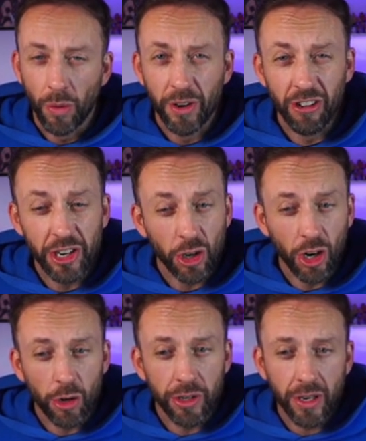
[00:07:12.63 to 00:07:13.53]
With Garrido
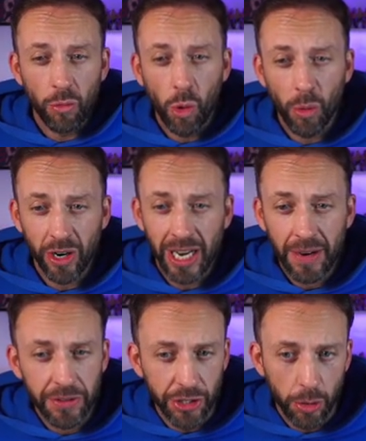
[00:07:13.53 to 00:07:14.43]
gone, what we're going to
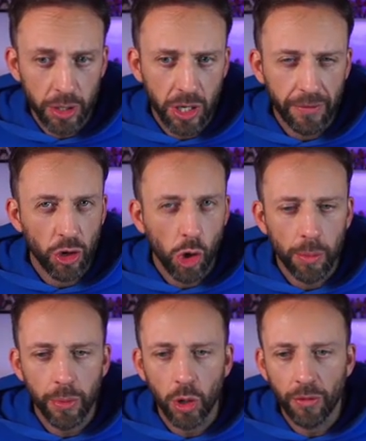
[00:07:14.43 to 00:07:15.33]
have to do is going to have a
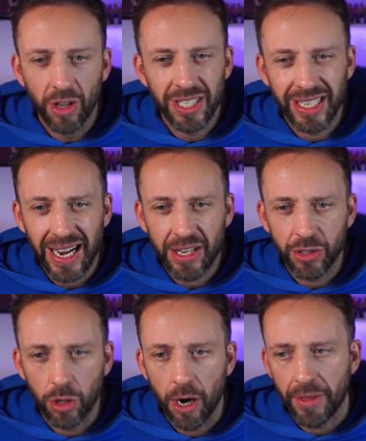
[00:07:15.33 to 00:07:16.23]
combo of
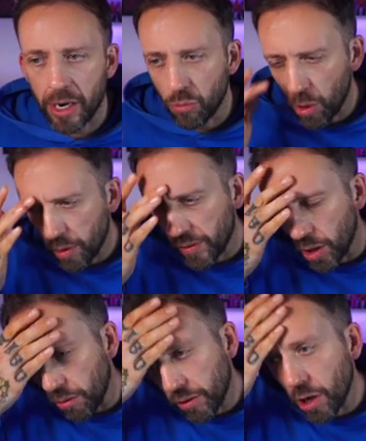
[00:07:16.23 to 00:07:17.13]
Lasardo, and then what we've
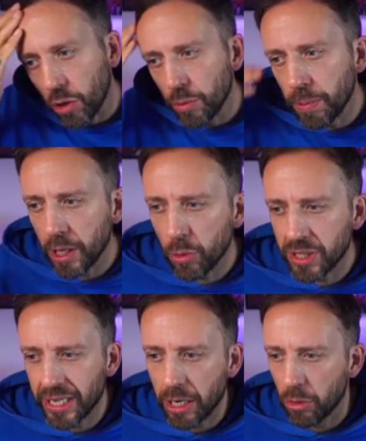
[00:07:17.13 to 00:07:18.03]
got a good player we
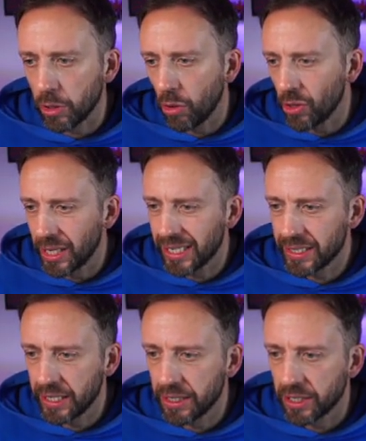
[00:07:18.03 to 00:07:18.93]
sent out on loan last
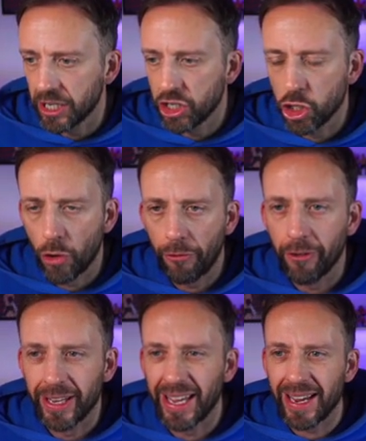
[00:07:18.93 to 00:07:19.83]
season in
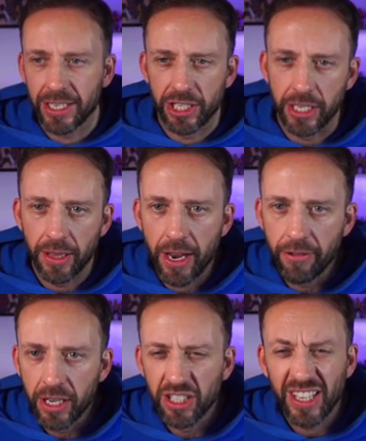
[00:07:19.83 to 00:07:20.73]
Joffrey Gheschi. There
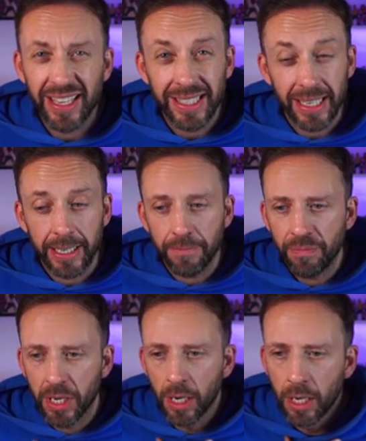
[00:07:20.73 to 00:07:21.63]
he is, he's 18.
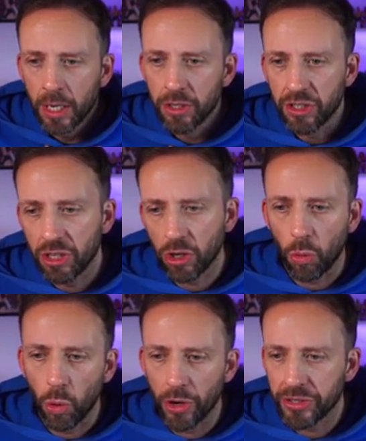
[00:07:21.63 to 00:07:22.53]
So he's still
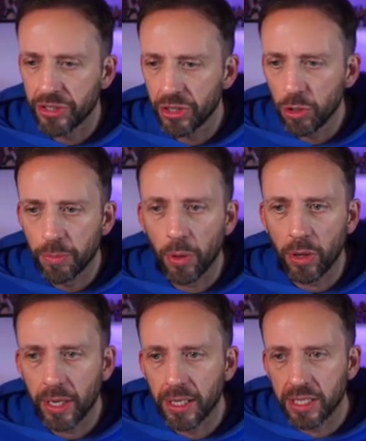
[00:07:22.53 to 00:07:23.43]
got work to do,
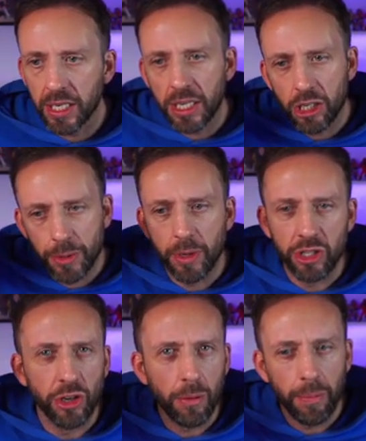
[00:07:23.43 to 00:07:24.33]
but you can see his
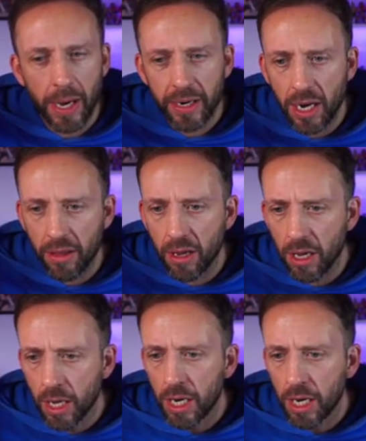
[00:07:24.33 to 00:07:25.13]
attributes are not bad either.